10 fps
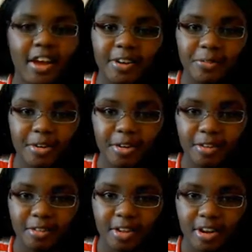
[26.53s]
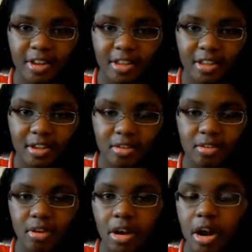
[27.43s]
I don't want to go through that again.
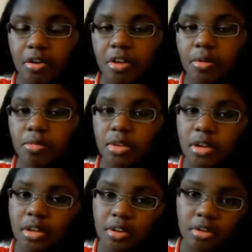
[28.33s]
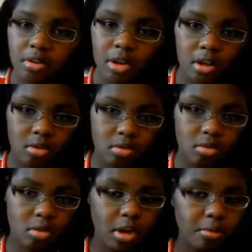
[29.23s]
So the doctor comes in and let her know, hey,
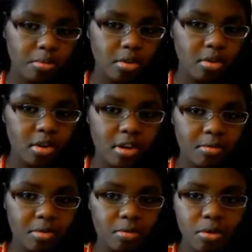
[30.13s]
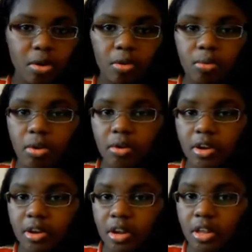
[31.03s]
you got preeclampsia. We're going to go
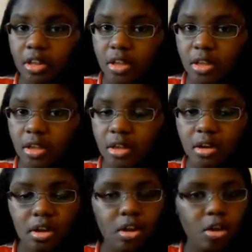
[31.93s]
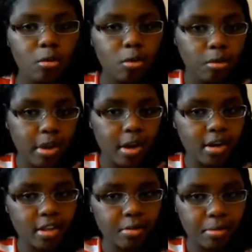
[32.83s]
ahead and take you in. We would
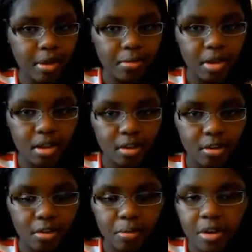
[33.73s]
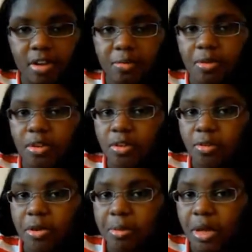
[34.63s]
like to keep the baby in longer, but that's putting
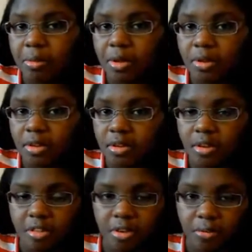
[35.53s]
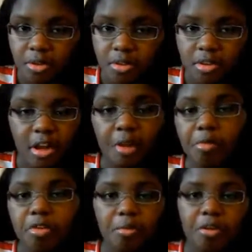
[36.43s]
you and the baby's health at risk.
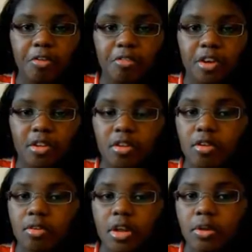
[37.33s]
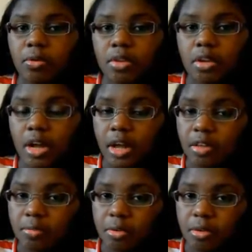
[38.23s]
I'm just paraphrasing. So they go into the
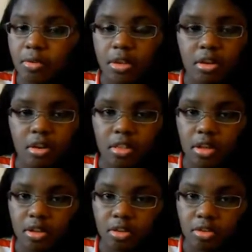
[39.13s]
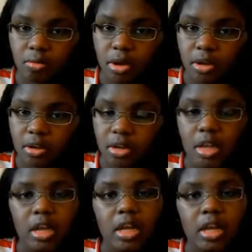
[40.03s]
hospital and get everything situated.
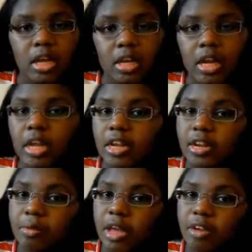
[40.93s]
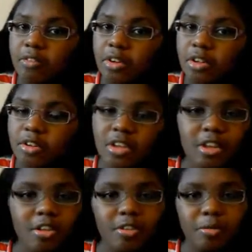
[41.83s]
And they end up having a little
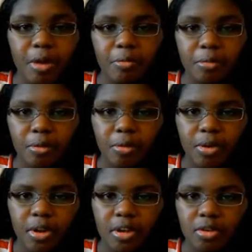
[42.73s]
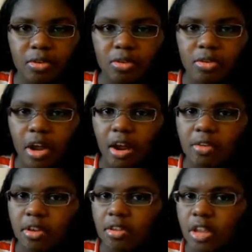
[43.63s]
cute little baby boy.
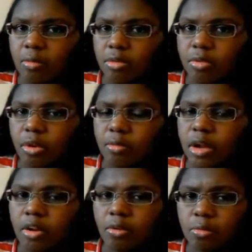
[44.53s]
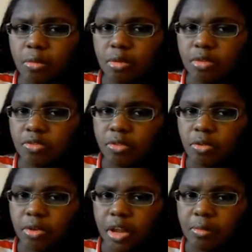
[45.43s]
I, his name was Corey, but I don't remember his
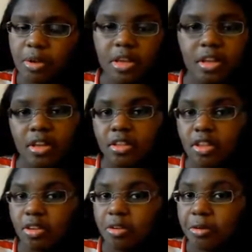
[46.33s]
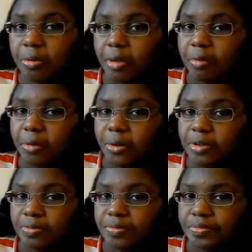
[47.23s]
full name, but he is a cute little baby boy.
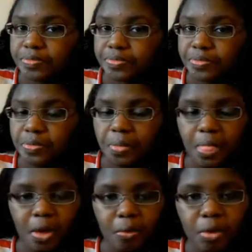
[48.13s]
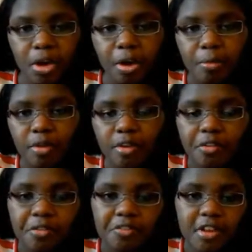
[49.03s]
we going to move
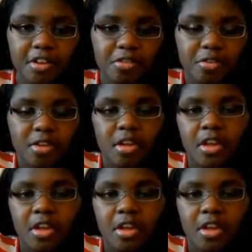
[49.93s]
over to Phaedra.